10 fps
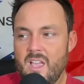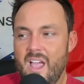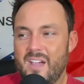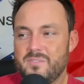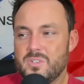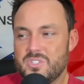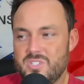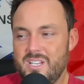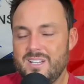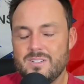after
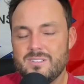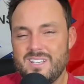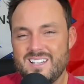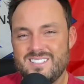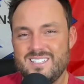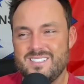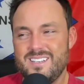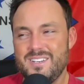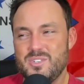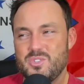seeing the
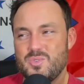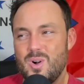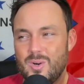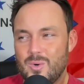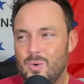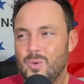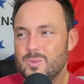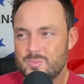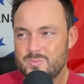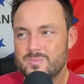SEC struggle
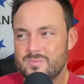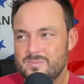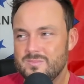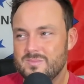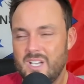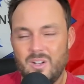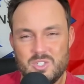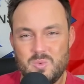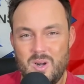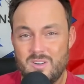
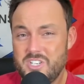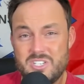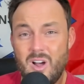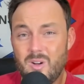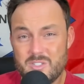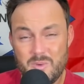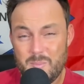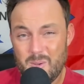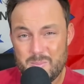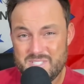elsewhere. Just college
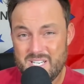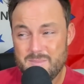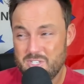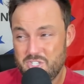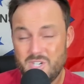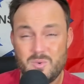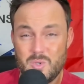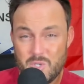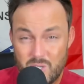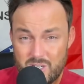football teams in general,
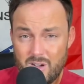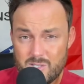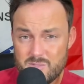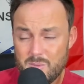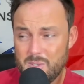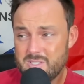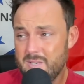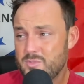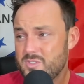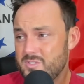good college football
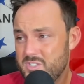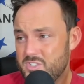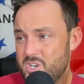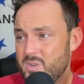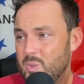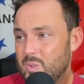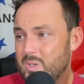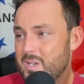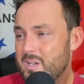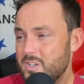teams in general
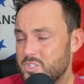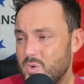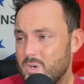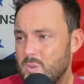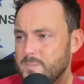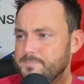struggle.